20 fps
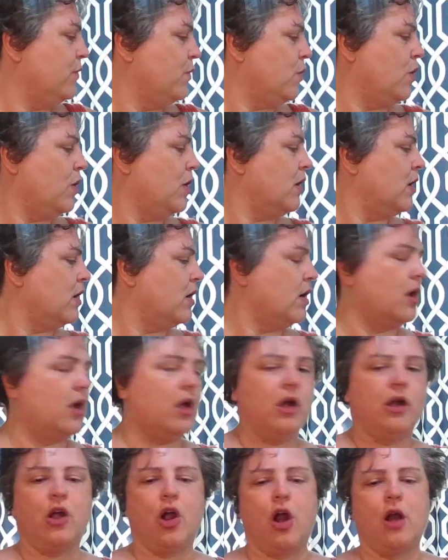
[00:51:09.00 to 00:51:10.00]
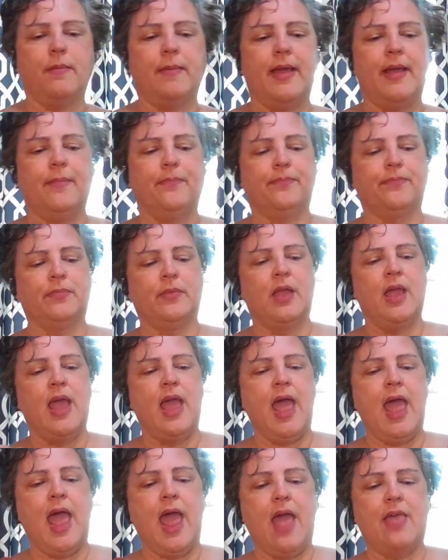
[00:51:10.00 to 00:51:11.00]
for a garment.
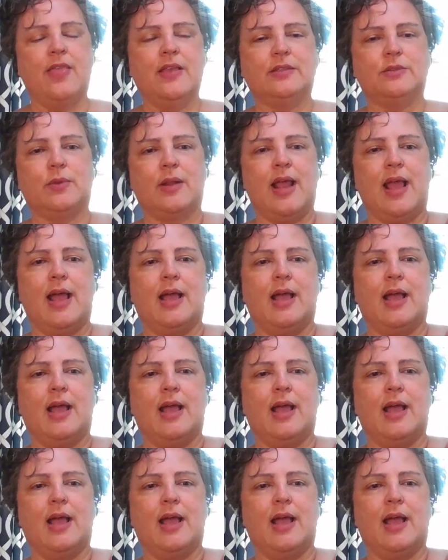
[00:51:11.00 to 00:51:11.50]
And this one